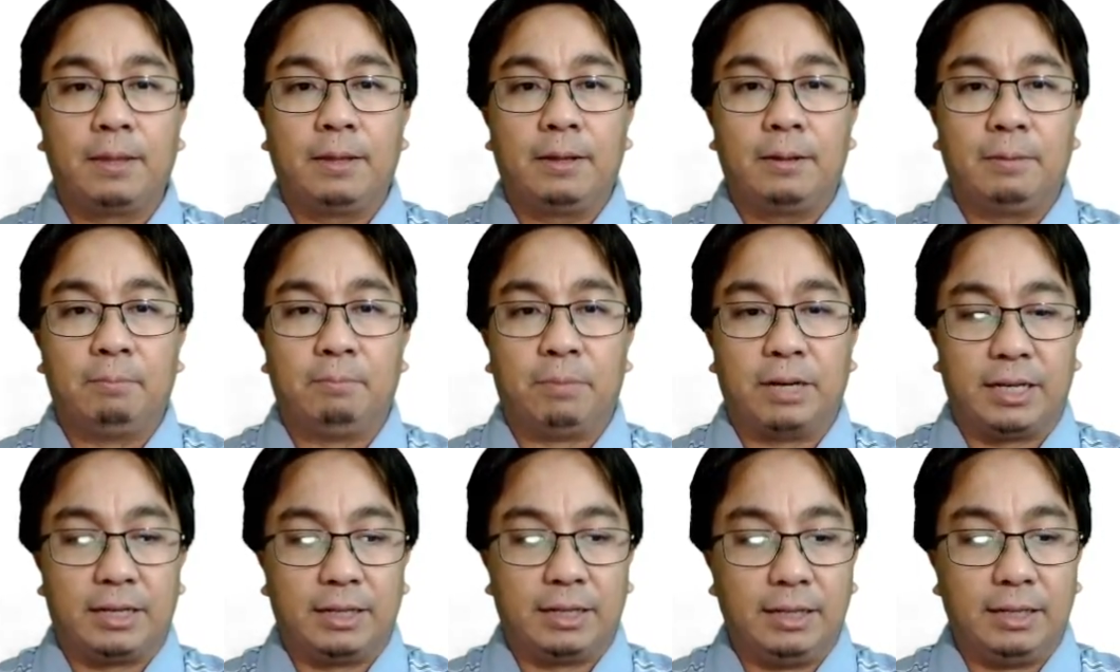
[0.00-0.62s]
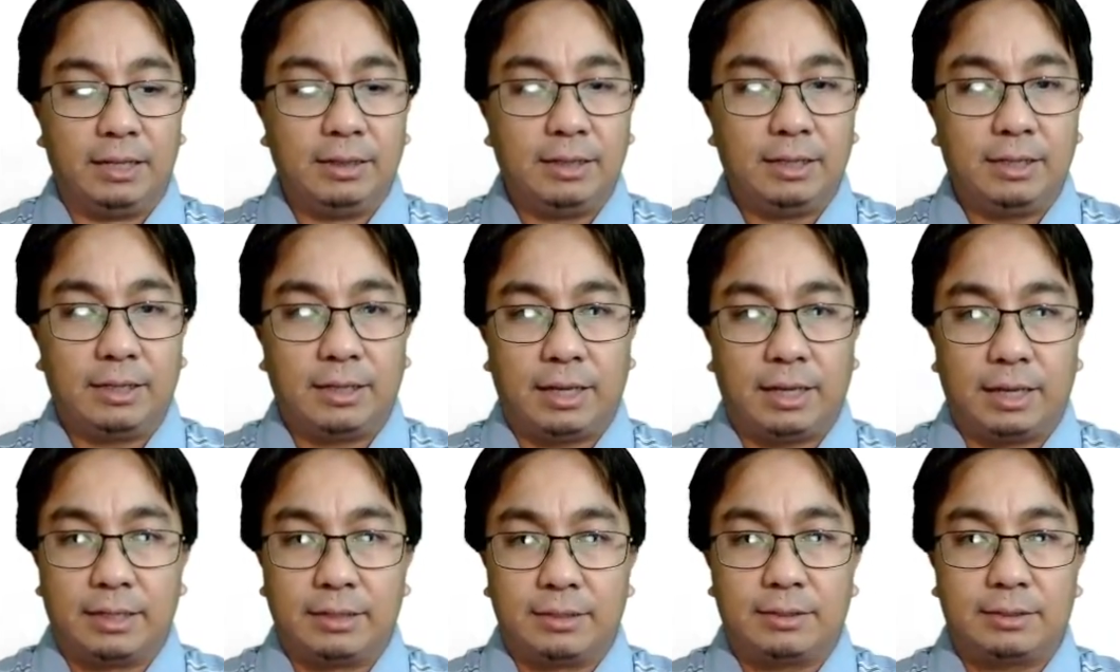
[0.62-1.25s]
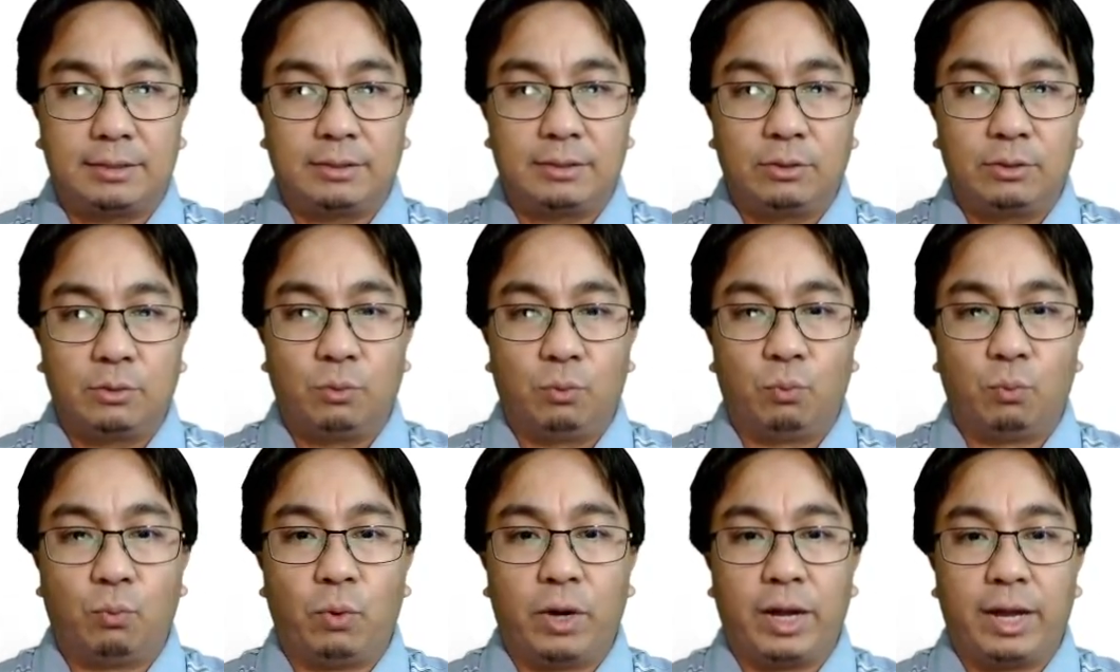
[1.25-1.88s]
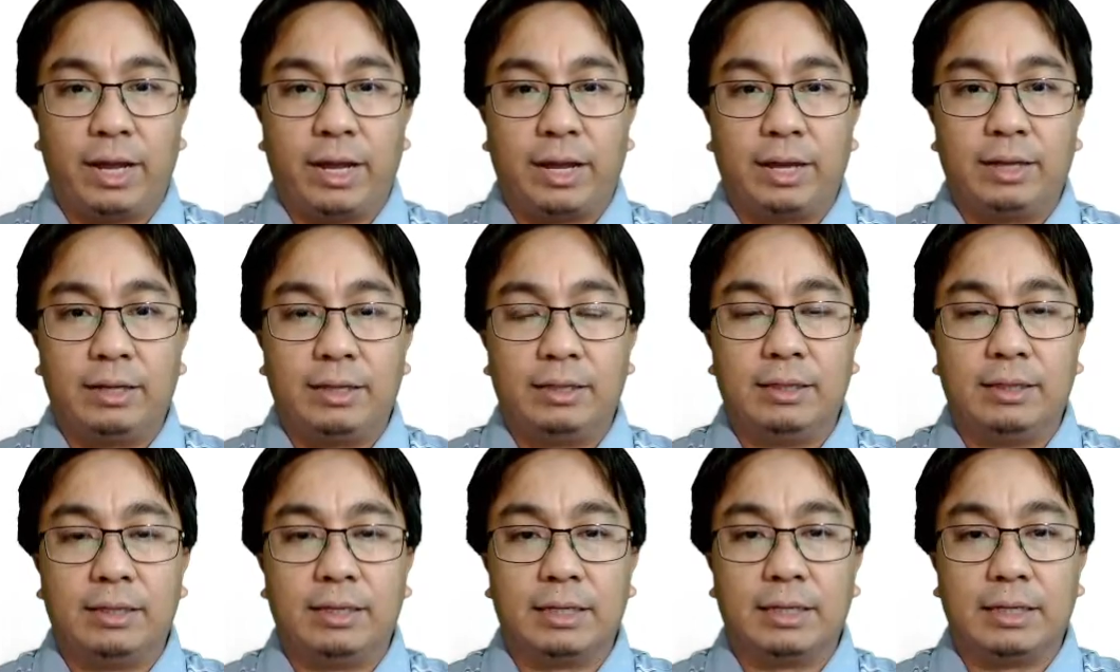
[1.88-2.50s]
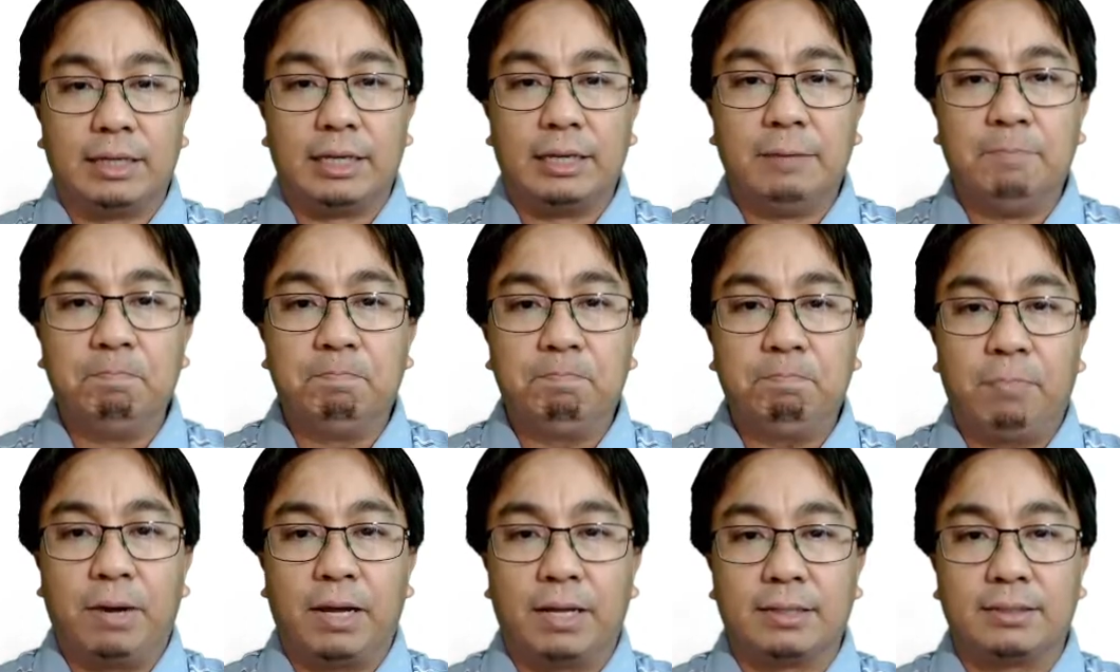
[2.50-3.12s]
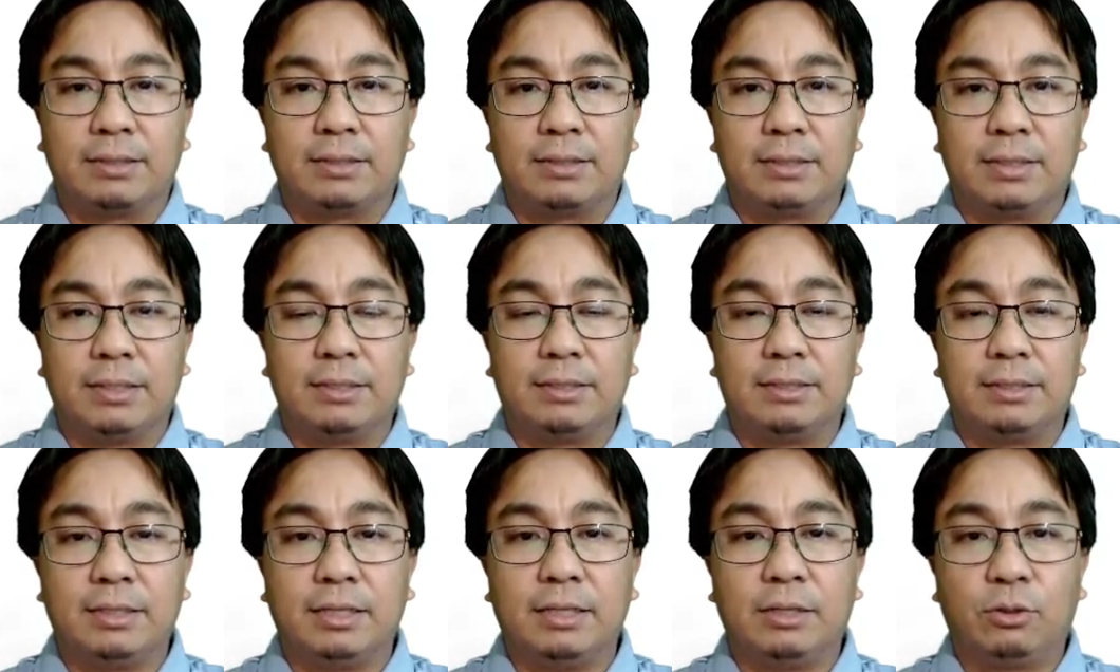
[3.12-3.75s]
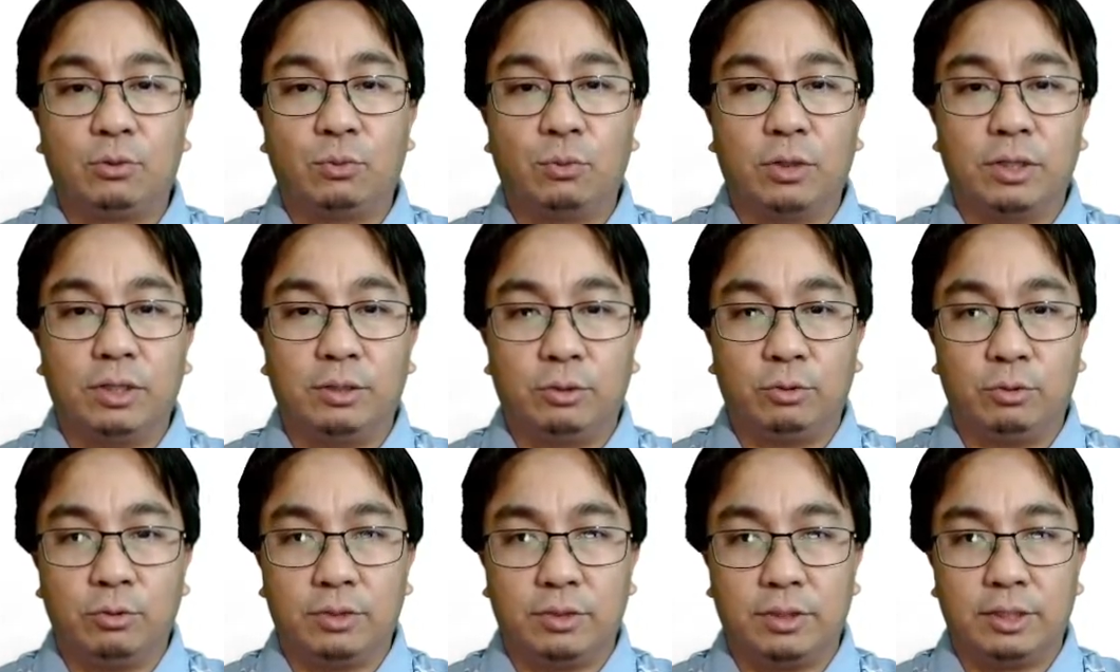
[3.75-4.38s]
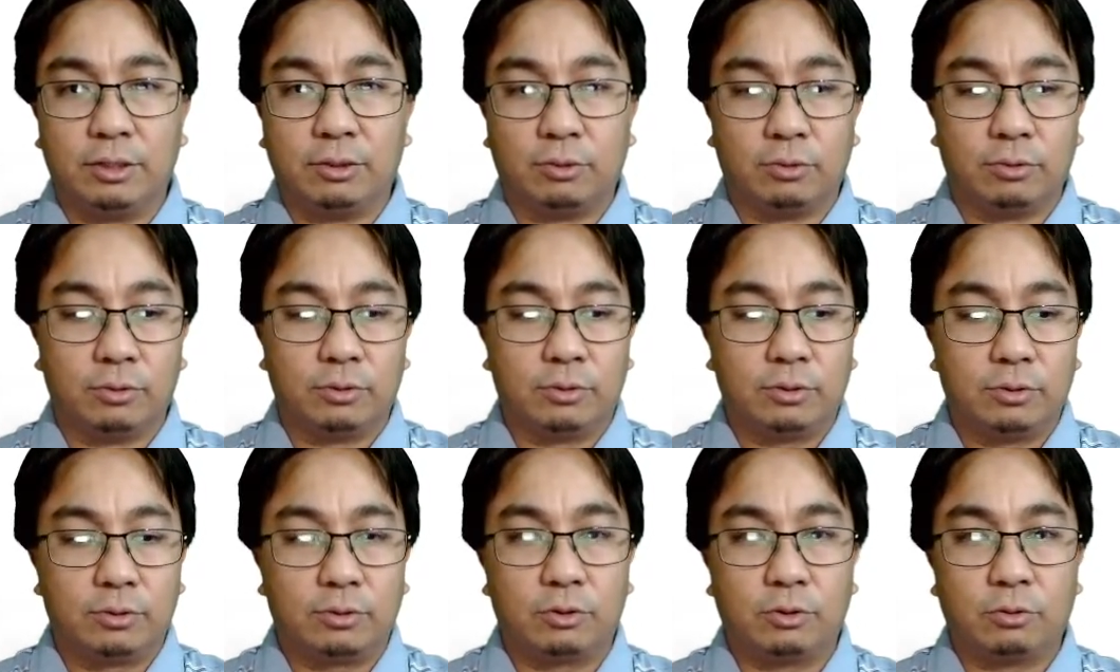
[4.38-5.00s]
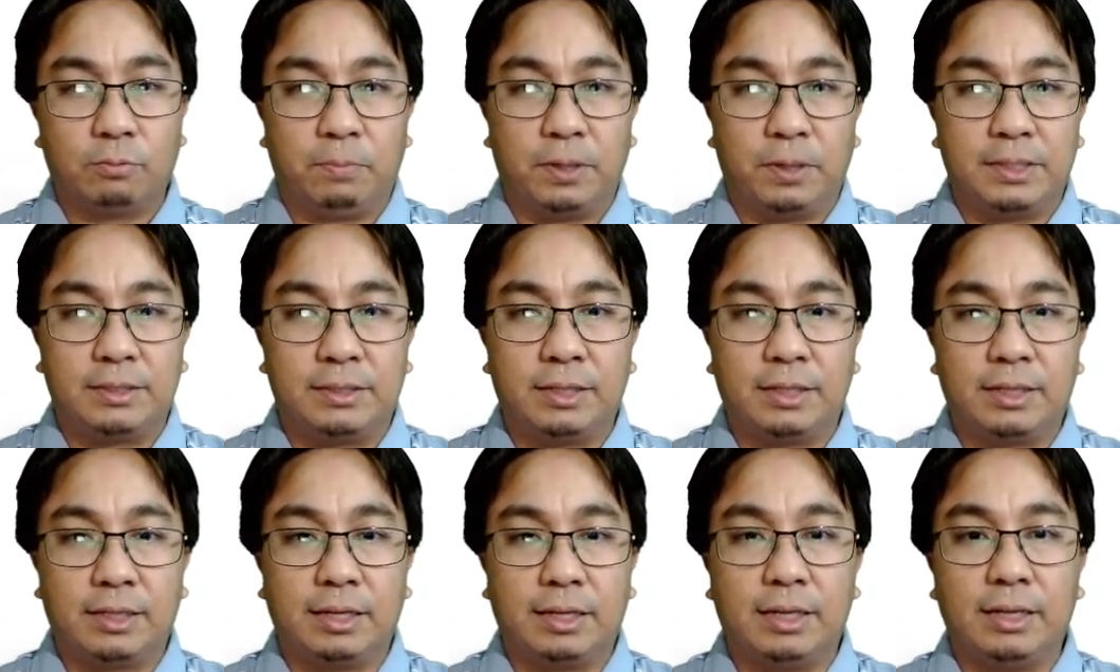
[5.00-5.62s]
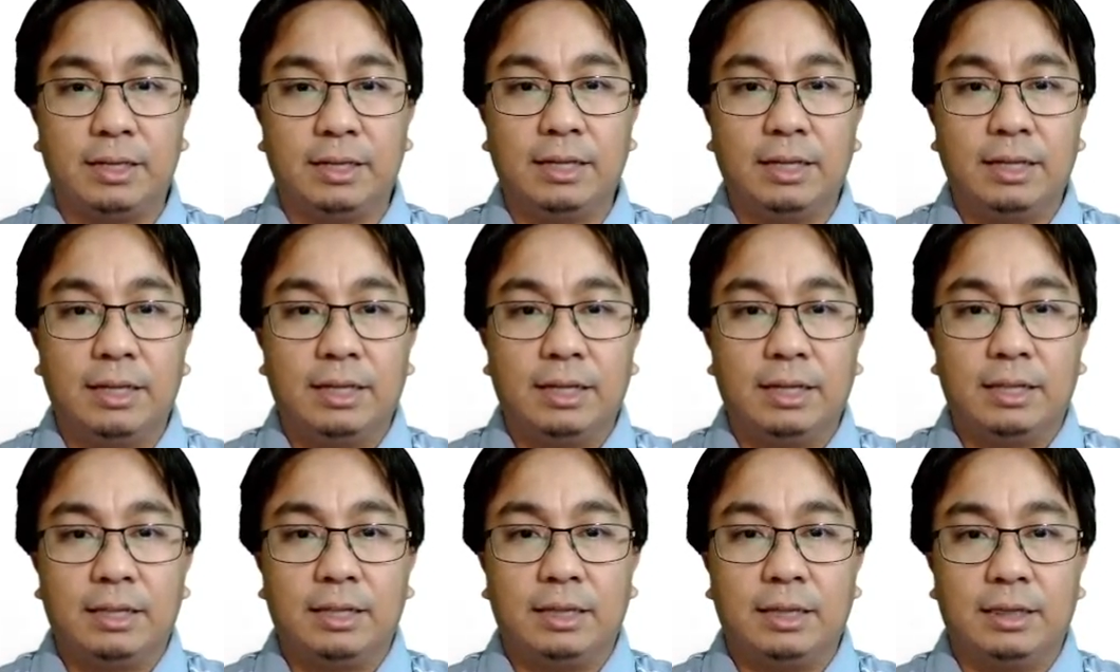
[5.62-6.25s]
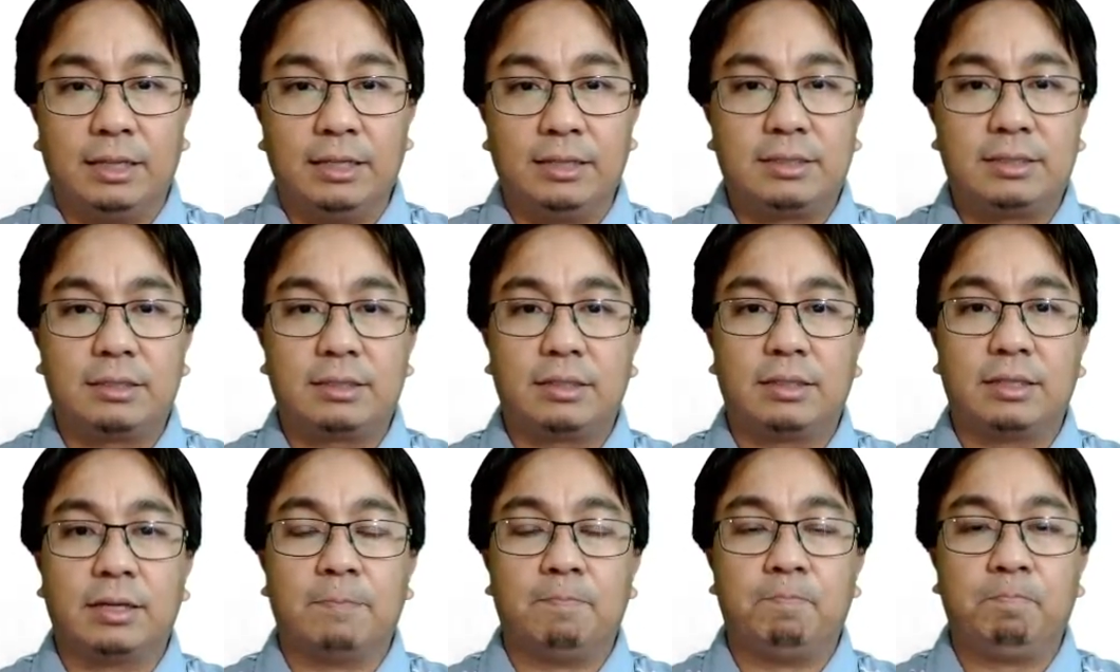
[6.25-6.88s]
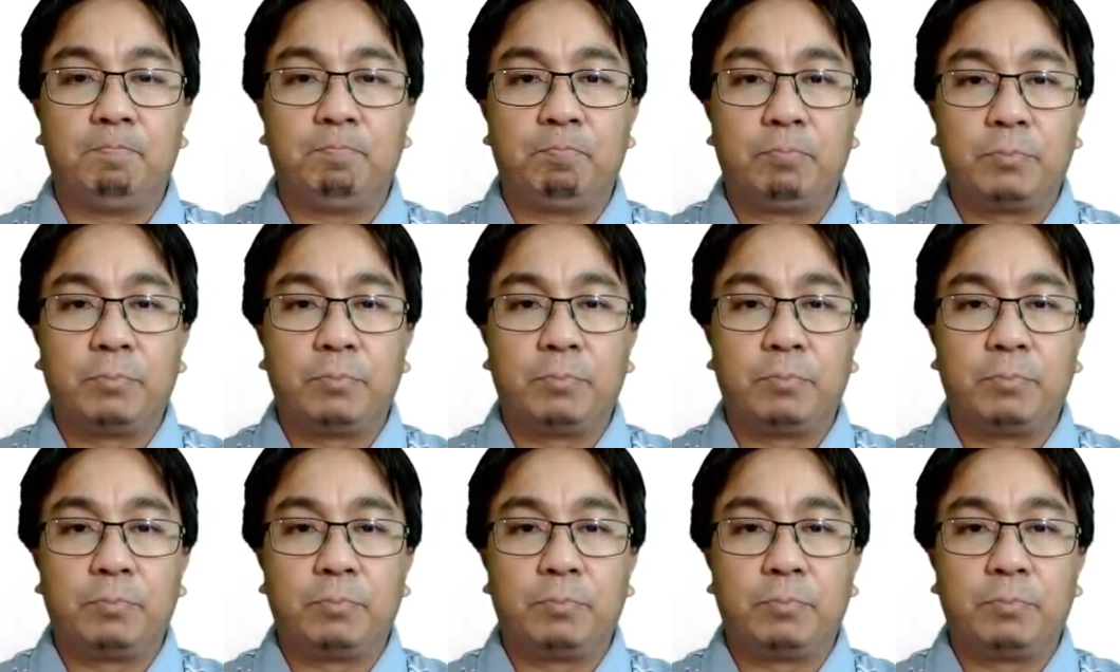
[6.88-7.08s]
But in the case where the impulse is equal to 0, so basically this term